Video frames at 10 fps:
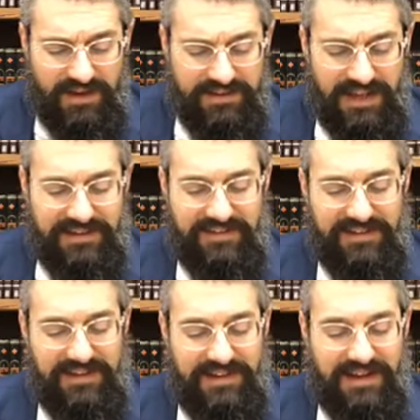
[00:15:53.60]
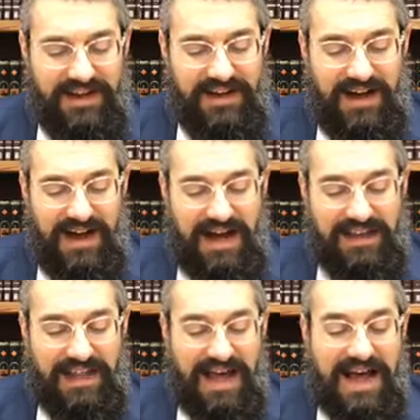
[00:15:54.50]
that
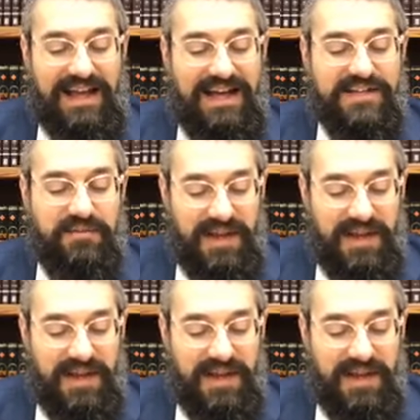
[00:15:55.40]
al achas